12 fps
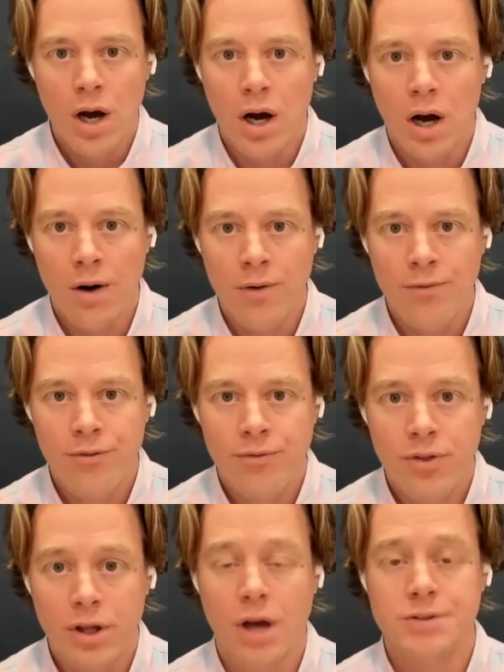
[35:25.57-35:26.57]
of
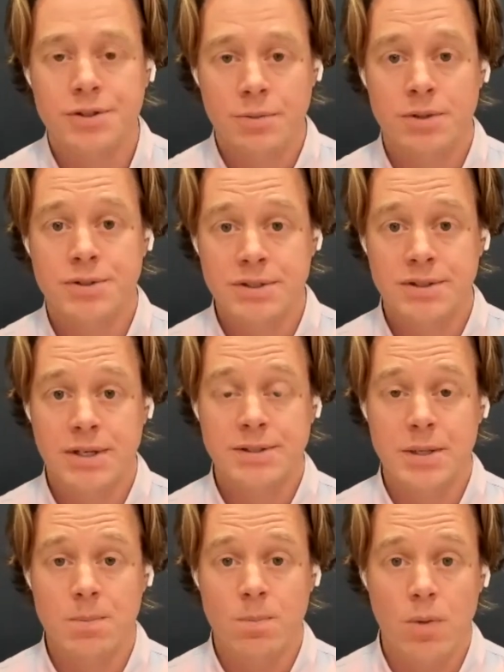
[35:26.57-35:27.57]
the customer success
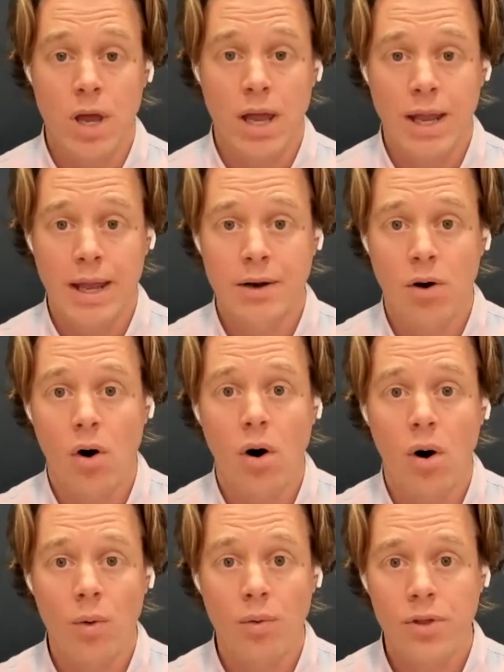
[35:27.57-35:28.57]
team and, and
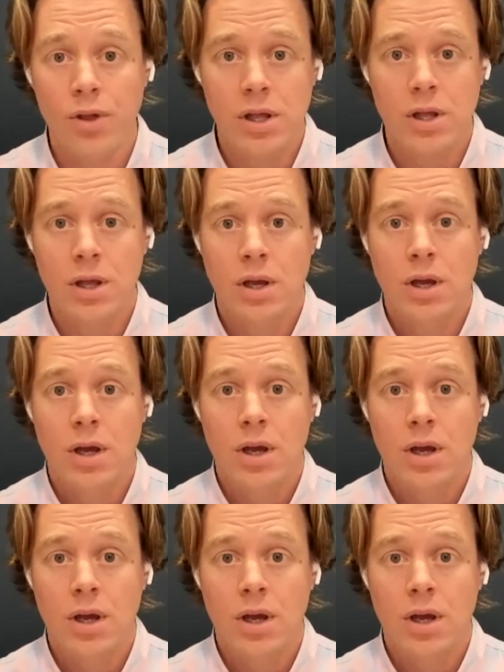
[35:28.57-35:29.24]
all yes. the